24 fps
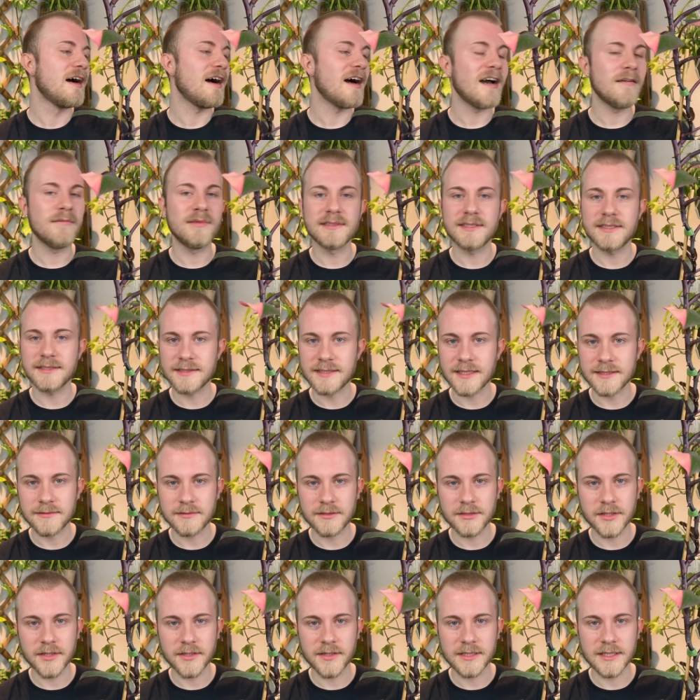I've been
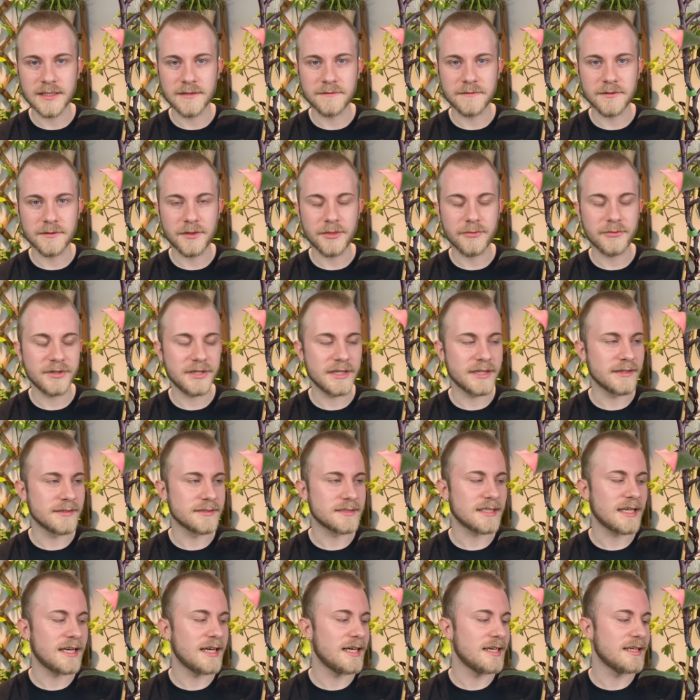successfully growing it for three
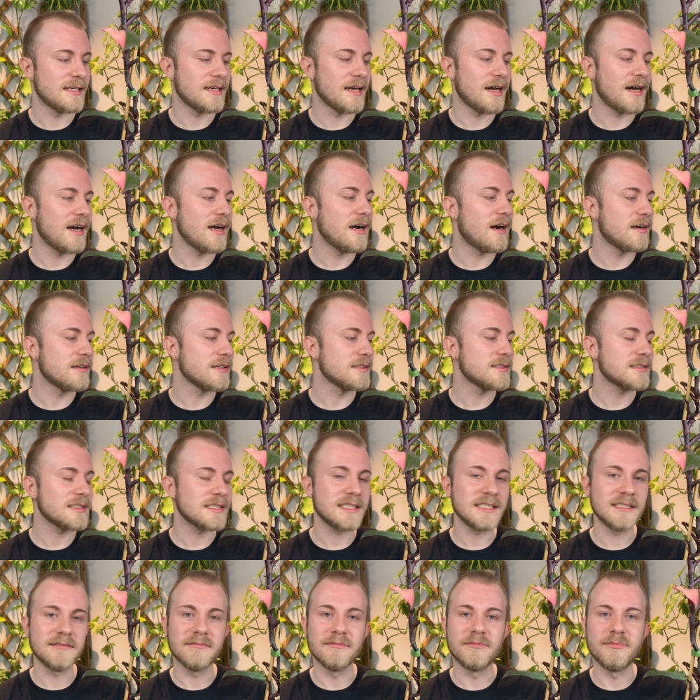years and I
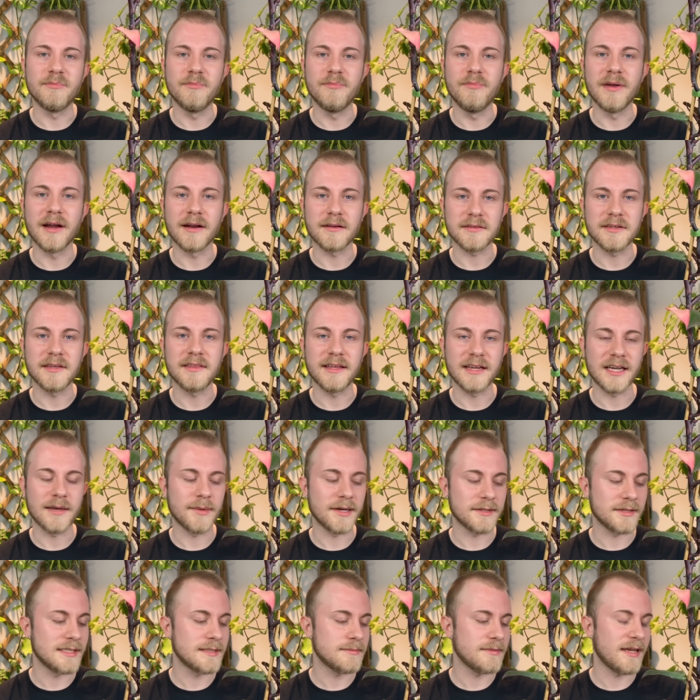honestly barely think
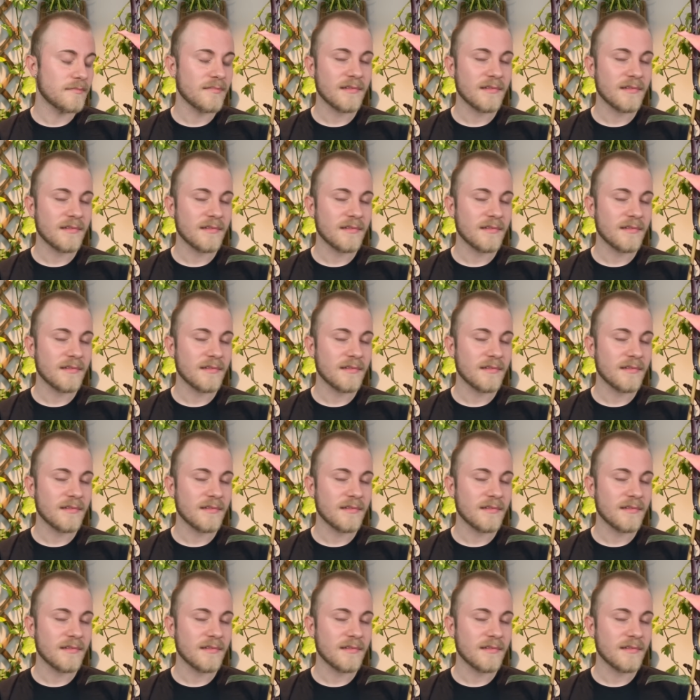about this plant.